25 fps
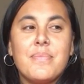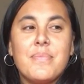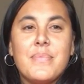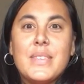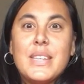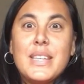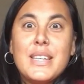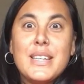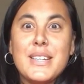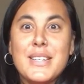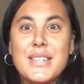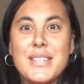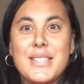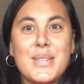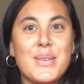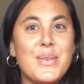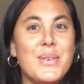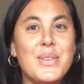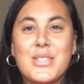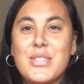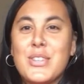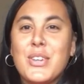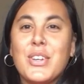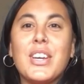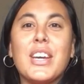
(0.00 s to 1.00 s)
yeah, so
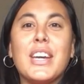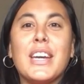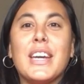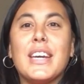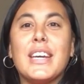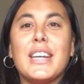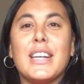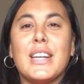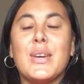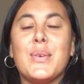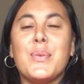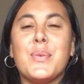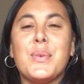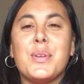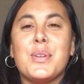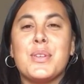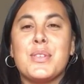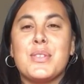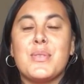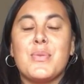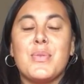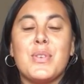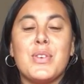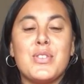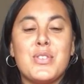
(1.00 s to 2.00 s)
I took it, and I went on
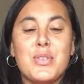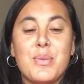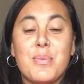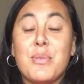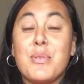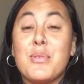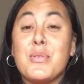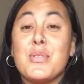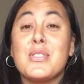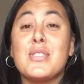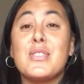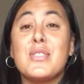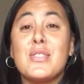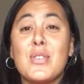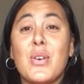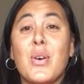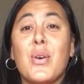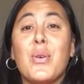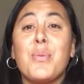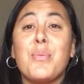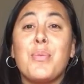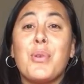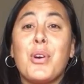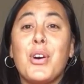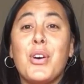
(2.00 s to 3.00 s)
to road trip, and I was
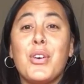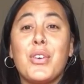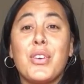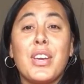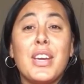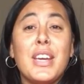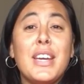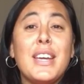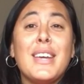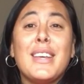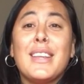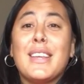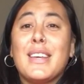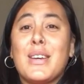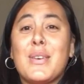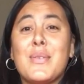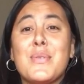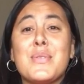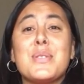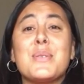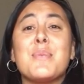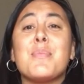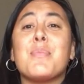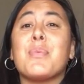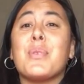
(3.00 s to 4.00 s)
so broke. Like, I
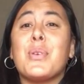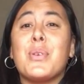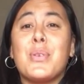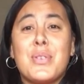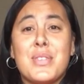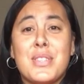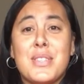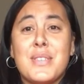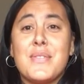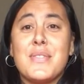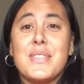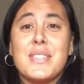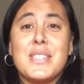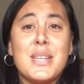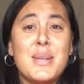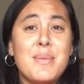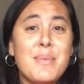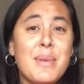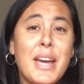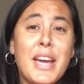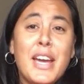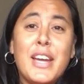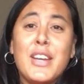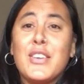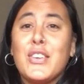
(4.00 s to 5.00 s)
was the brokest of the team.
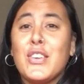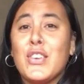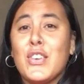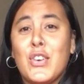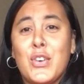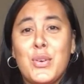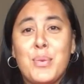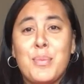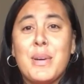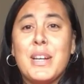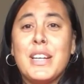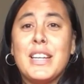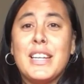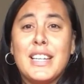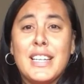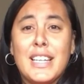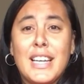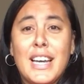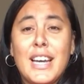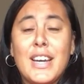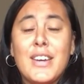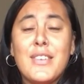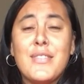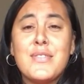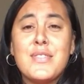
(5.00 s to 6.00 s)
I had no money
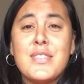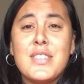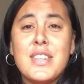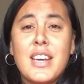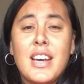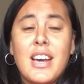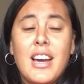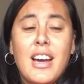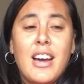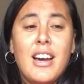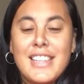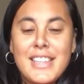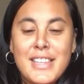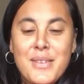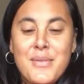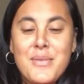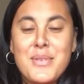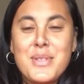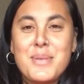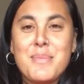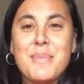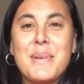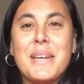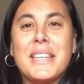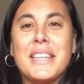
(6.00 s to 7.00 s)
left. That
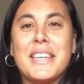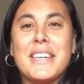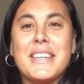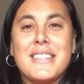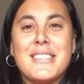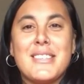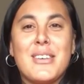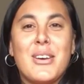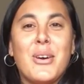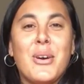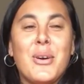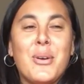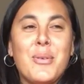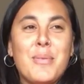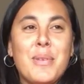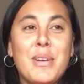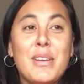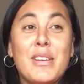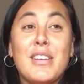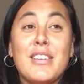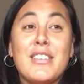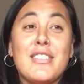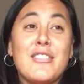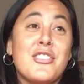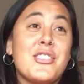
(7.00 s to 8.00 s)
was my last hope, and
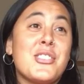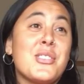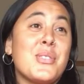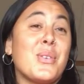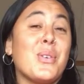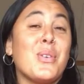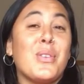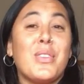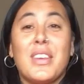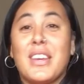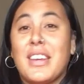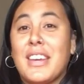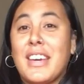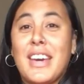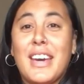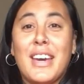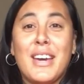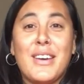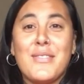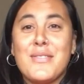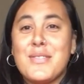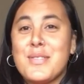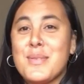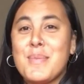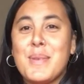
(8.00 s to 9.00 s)
I just thought, like, I
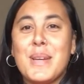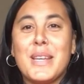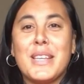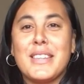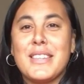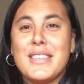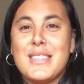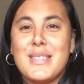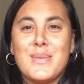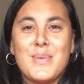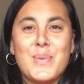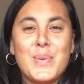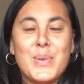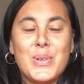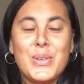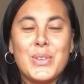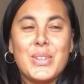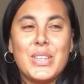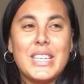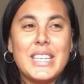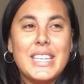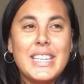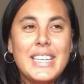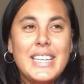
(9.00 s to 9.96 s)
have to make this work.